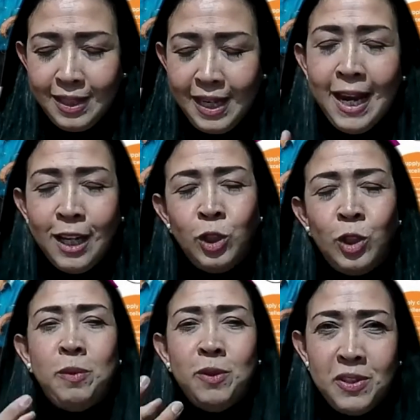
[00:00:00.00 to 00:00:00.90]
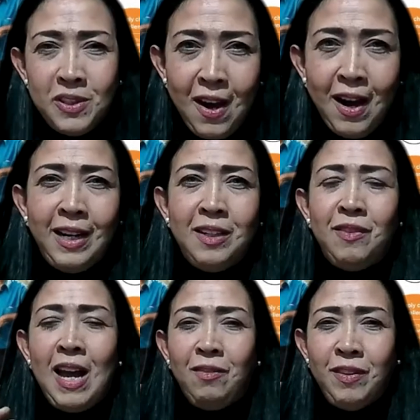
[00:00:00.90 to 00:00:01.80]
tangible side of
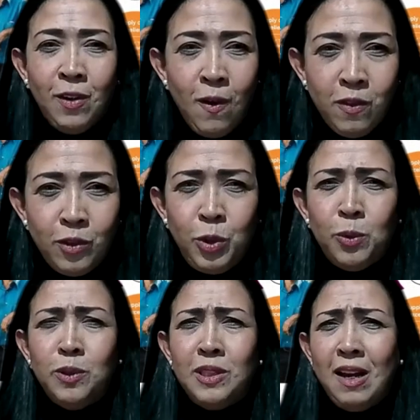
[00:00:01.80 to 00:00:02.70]
having all the tools,